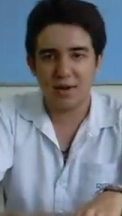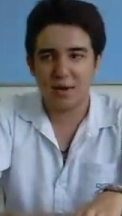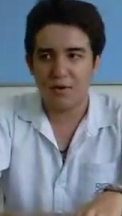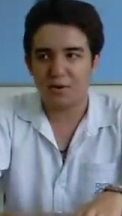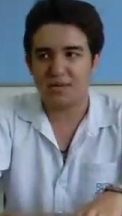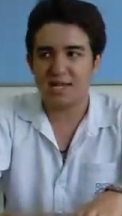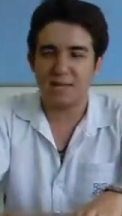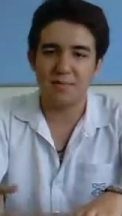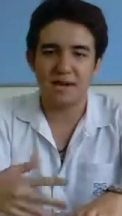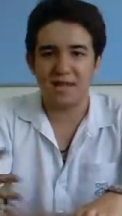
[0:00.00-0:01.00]
you see
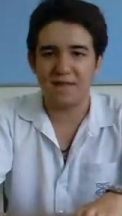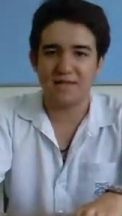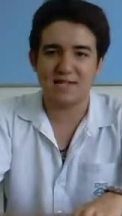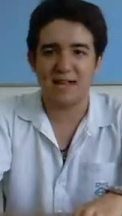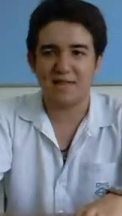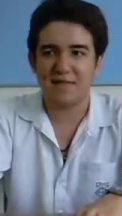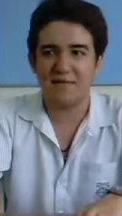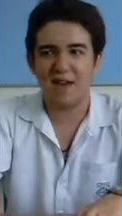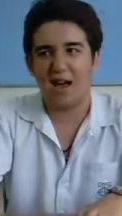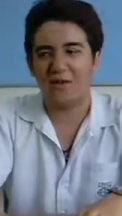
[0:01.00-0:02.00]
them leave, it's like,
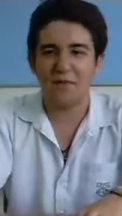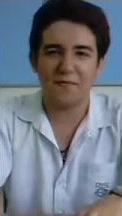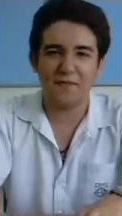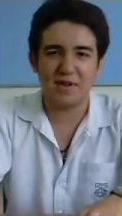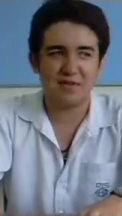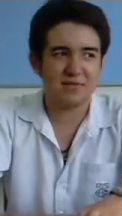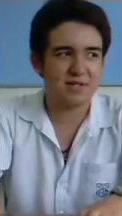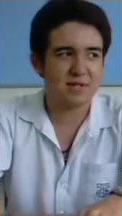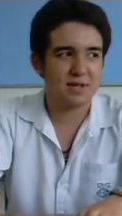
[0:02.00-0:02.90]
I don't know, feels